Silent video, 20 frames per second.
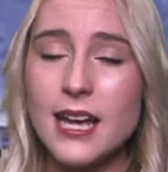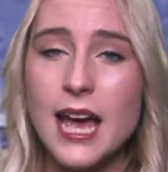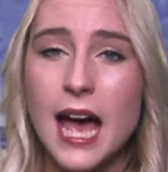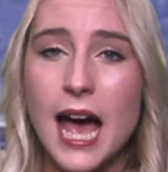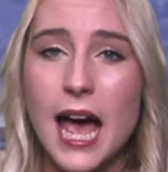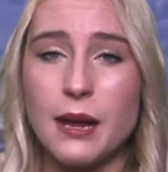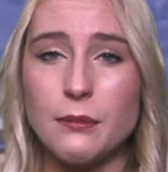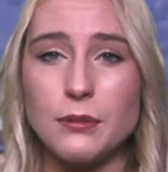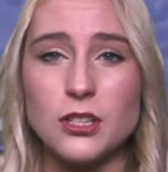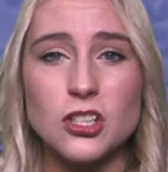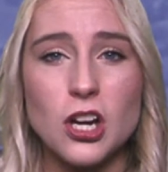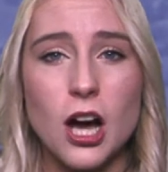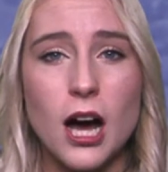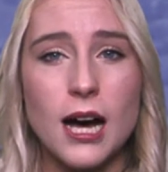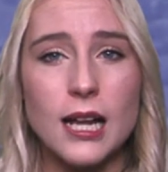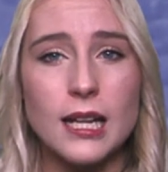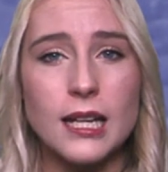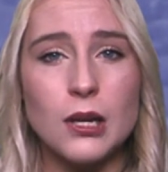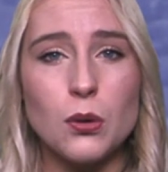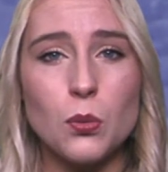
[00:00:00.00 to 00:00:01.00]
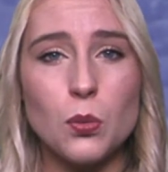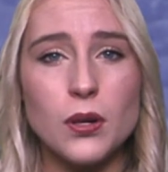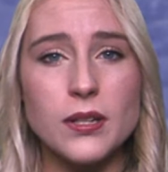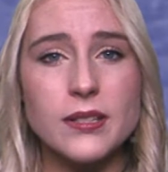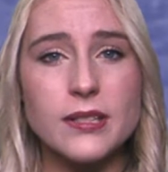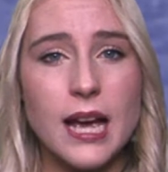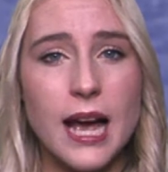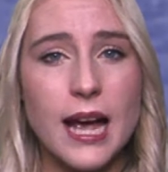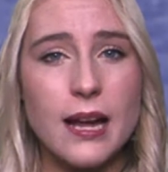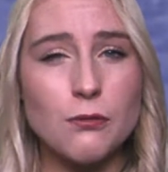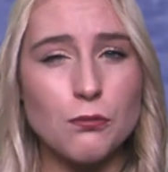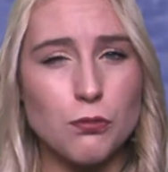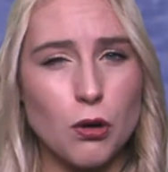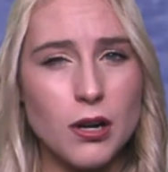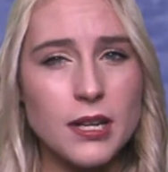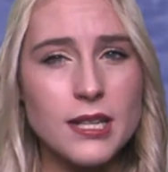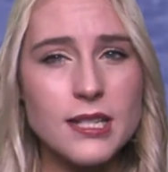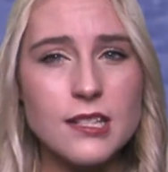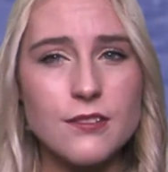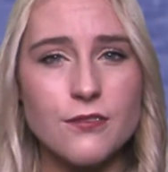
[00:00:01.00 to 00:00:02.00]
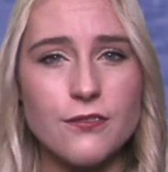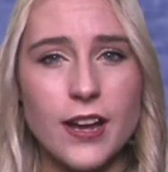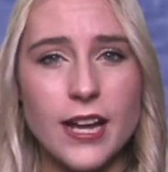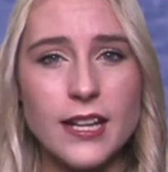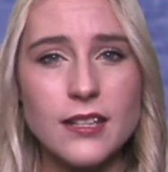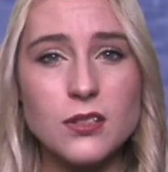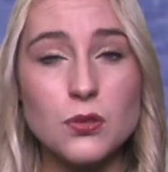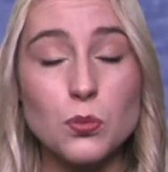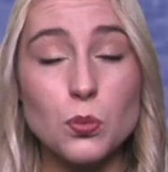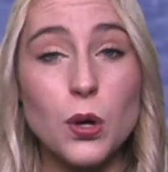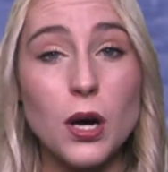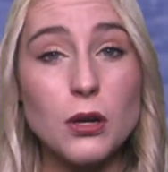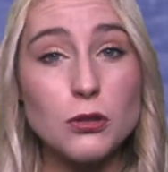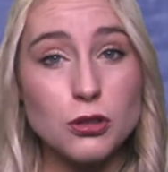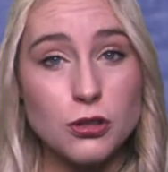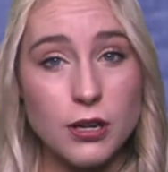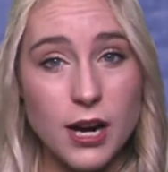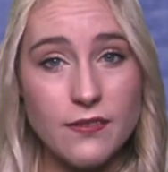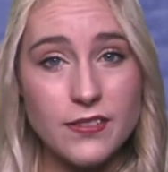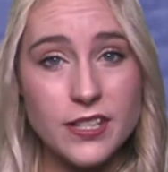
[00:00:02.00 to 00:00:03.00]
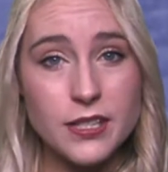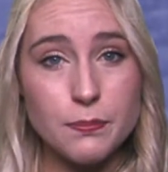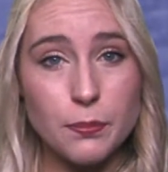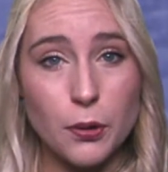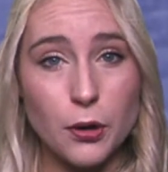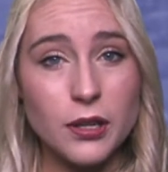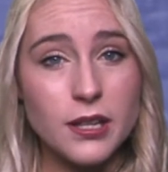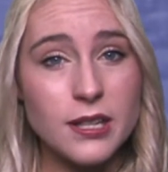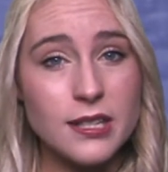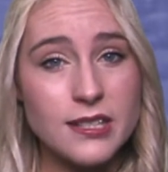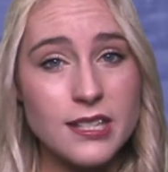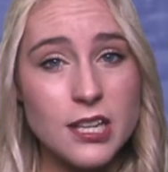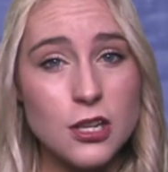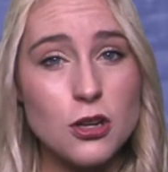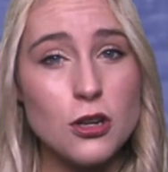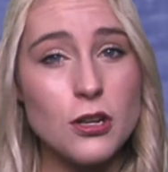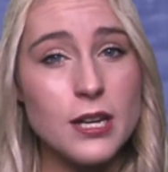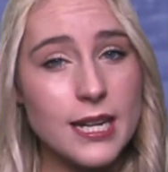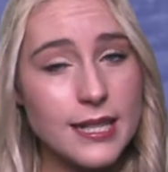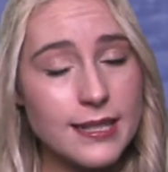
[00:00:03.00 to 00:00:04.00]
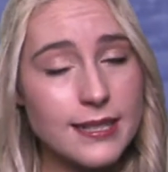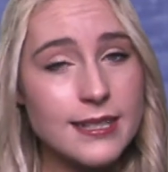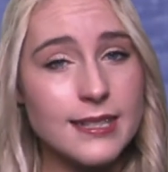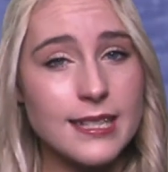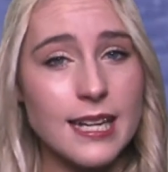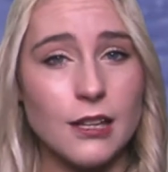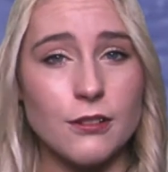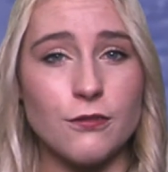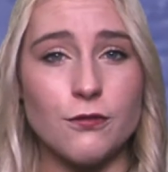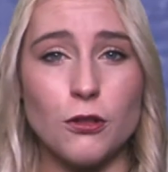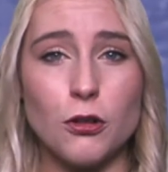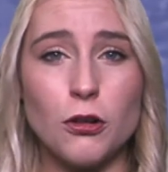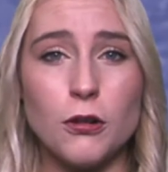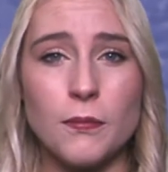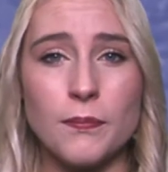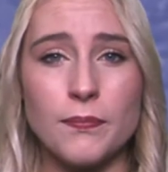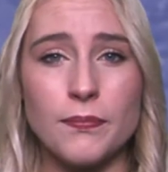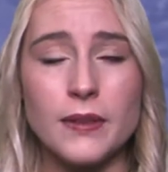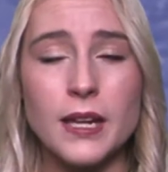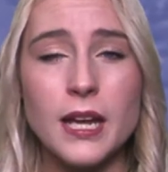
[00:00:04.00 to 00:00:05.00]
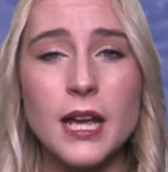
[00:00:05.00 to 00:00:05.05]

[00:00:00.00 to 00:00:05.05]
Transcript: Hamish Hartlett was a rock in defence while Travis Boak continued his stellar form,